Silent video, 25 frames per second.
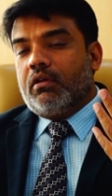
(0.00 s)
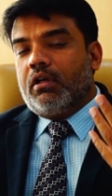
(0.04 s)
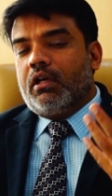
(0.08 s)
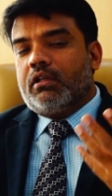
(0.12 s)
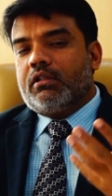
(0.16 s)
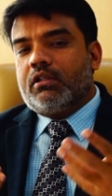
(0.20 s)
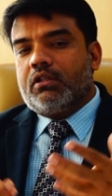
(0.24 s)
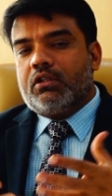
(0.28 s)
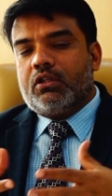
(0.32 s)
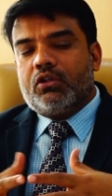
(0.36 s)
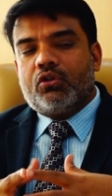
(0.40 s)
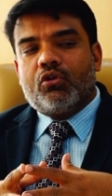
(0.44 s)

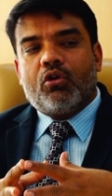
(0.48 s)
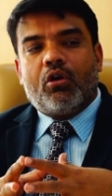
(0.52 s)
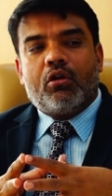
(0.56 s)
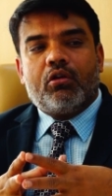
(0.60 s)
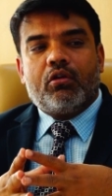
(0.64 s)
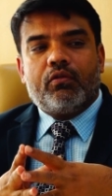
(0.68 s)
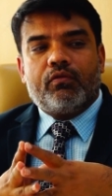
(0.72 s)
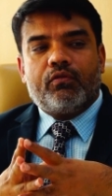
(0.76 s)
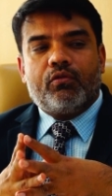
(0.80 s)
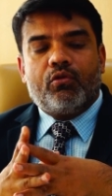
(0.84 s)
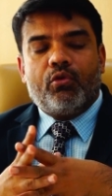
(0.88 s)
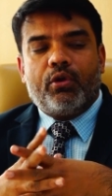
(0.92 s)
ACC
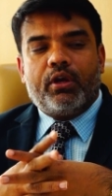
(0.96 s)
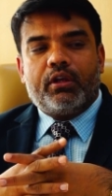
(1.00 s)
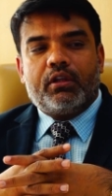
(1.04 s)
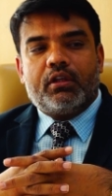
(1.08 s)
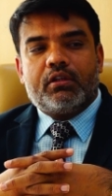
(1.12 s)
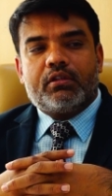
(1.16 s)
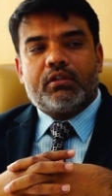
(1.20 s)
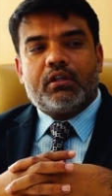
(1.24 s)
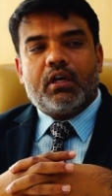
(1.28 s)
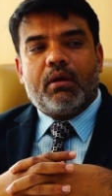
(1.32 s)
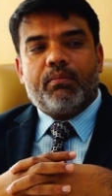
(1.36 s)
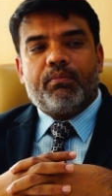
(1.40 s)
thought of growing
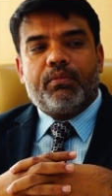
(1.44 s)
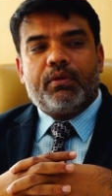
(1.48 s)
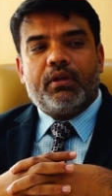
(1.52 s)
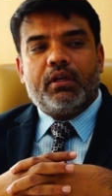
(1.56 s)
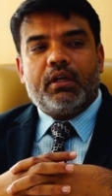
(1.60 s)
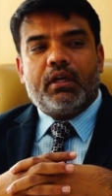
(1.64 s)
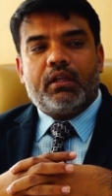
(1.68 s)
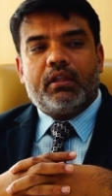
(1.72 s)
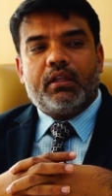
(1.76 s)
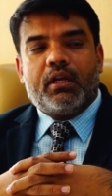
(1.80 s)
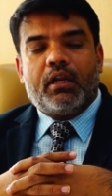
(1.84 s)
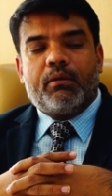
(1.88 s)
this
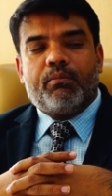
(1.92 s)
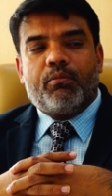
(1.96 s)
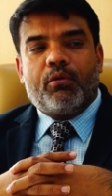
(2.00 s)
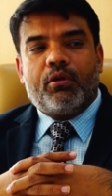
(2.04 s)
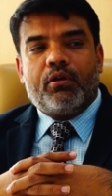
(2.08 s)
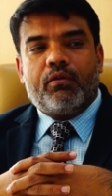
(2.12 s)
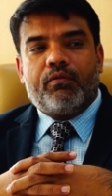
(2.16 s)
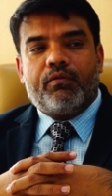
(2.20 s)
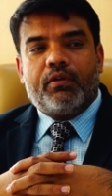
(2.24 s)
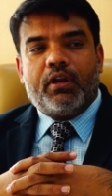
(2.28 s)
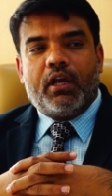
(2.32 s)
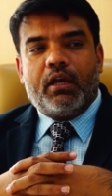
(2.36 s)
company at that
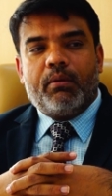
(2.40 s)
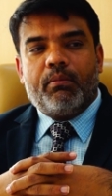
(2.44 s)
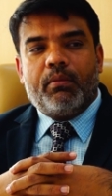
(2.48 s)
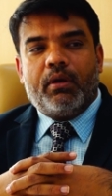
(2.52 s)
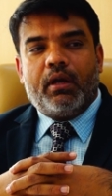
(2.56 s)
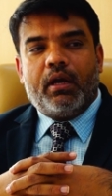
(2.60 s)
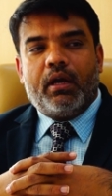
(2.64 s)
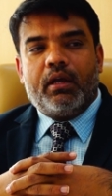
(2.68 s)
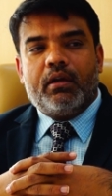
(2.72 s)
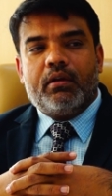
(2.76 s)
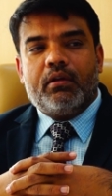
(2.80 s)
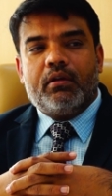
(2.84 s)
point of time
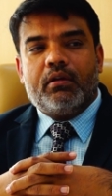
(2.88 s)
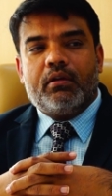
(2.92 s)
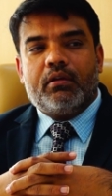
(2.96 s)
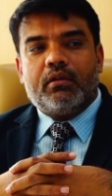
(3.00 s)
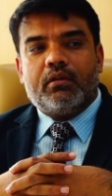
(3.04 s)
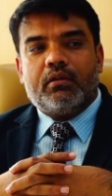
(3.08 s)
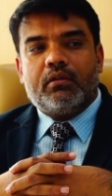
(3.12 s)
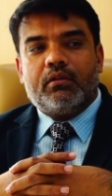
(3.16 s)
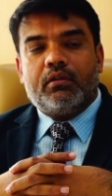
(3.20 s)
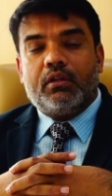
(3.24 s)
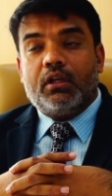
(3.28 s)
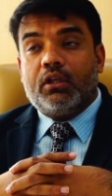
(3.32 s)
and uh,
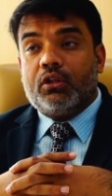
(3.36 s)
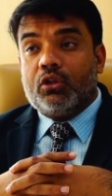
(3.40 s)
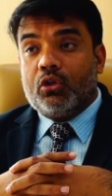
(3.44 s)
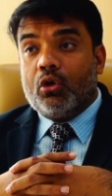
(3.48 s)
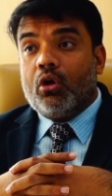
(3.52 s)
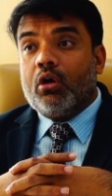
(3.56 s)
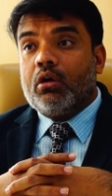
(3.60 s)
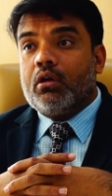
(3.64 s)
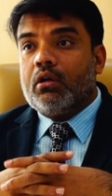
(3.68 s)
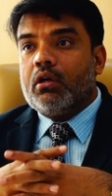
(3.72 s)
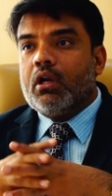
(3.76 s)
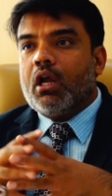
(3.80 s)
they
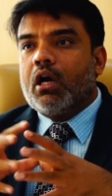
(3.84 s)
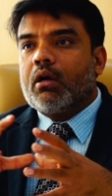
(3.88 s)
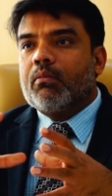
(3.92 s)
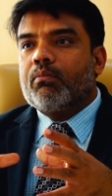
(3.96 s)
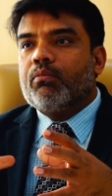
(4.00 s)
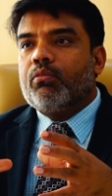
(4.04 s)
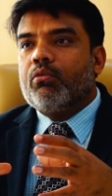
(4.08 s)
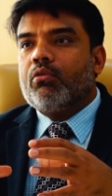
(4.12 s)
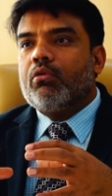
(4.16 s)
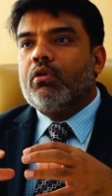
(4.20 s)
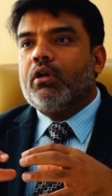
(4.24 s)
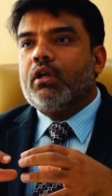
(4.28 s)
thought
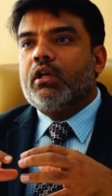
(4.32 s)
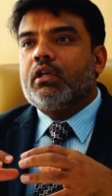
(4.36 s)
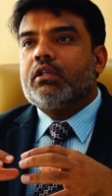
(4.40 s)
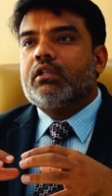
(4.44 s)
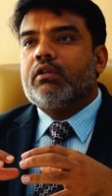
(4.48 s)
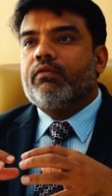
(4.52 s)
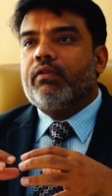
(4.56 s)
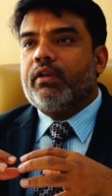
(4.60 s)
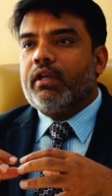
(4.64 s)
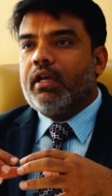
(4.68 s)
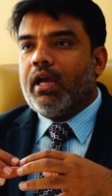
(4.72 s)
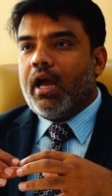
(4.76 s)
Nagpur is
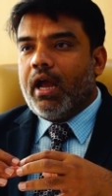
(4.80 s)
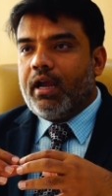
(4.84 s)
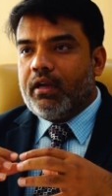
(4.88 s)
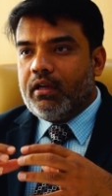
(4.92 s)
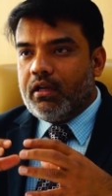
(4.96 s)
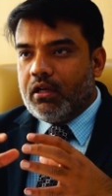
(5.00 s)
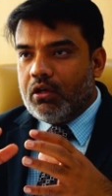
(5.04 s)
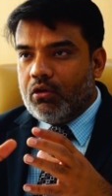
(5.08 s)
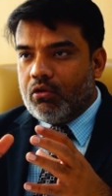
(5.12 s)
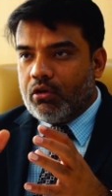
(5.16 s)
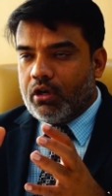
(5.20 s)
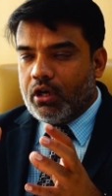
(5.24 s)
a very
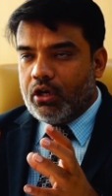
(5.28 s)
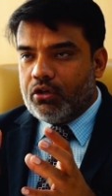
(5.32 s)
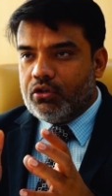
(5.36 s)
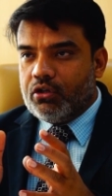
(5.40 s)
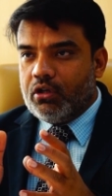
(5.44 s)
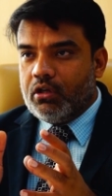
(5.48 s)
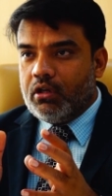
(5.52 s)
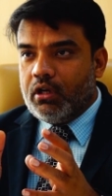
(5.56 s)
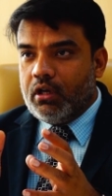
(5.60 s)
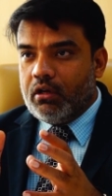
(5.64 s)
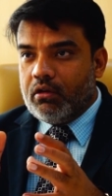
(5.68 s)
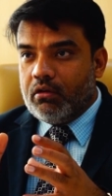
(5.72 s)
ideal
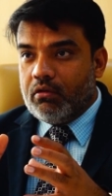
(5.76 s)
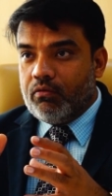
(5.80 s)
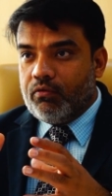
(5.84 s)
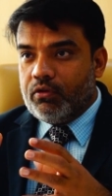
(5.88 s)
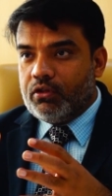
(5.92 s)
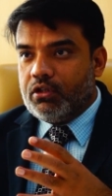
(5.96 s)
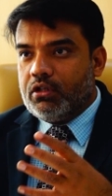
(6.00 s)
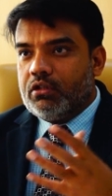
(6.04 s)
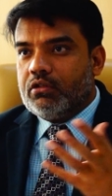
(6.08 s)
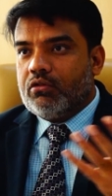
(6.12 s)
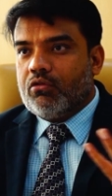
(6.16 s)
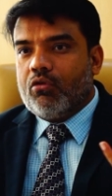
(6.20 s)
location and
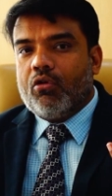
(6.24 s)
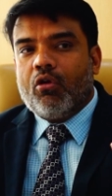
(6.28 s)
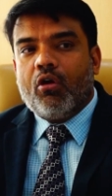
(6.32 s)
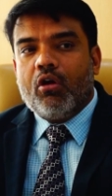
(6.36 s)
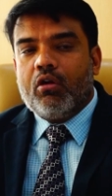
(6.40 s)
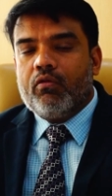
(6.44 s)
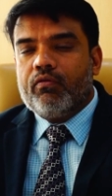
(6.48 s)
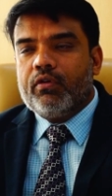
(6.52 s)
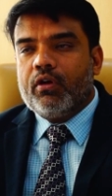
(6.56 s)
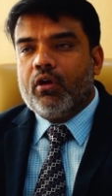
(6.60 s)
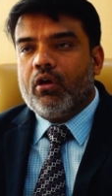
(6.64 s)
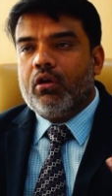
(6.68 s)
which is
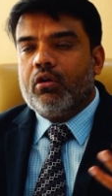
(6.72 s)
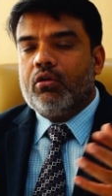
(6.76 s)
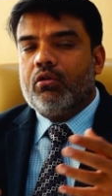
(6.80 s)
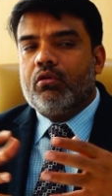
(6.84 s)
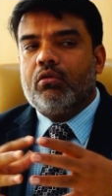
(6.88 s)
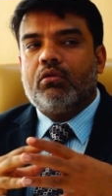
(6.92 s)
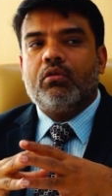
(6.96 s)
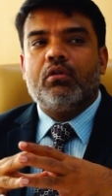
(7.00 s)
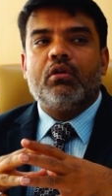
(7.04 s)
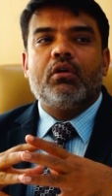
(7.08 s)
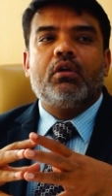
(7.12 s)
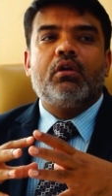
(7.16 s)
all we all
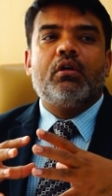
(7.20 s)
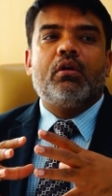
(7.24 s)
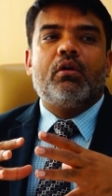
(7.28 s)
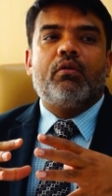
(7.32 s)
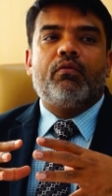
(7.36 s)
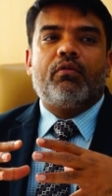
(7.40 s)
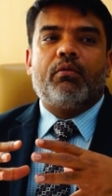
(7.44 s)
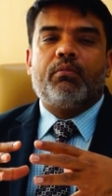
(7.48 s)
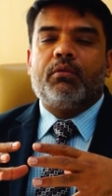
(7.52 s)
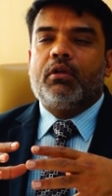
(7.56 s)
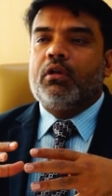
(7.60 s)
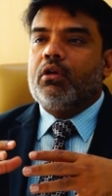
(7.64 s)
know
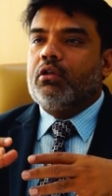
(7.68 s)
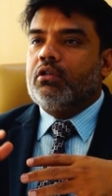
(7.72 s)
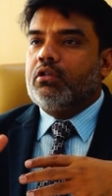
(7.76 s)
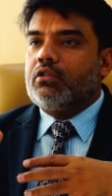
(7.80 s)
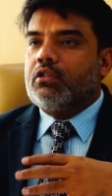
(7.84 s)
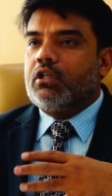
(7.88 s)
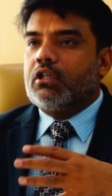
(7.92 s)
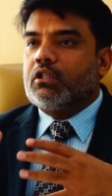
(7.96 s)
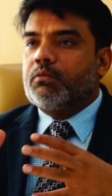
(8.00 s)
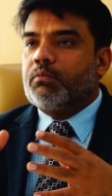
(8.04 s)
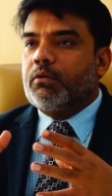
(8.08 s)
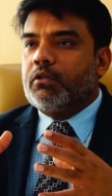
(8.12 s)
from the
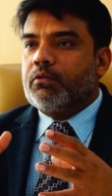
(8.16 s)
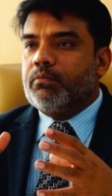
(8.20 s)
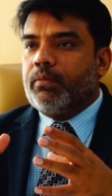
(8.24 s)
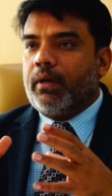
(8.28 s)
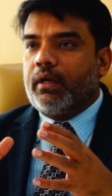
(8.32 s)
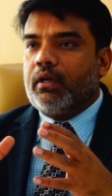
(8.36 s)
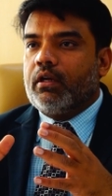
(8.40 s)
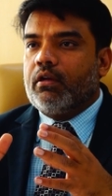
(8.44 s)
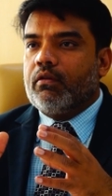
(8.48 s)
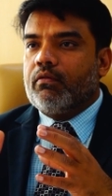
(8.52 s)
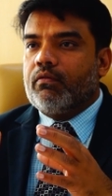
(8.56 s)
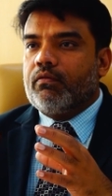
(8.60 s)
logistics
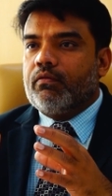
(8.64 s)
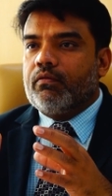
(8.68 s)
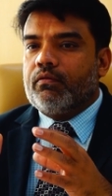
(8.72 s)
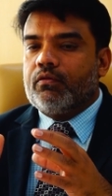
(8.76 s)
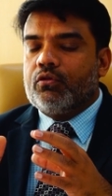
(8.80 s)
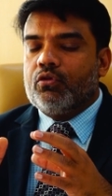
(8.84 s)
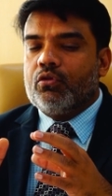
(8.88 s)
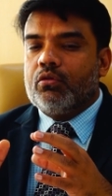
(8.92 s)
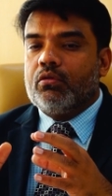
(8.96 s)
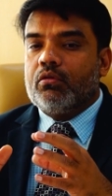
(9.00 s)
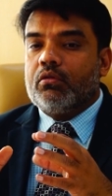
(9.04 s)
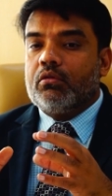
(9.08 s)
perspective
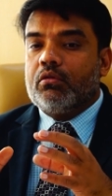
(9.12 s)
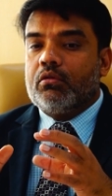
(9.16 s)
so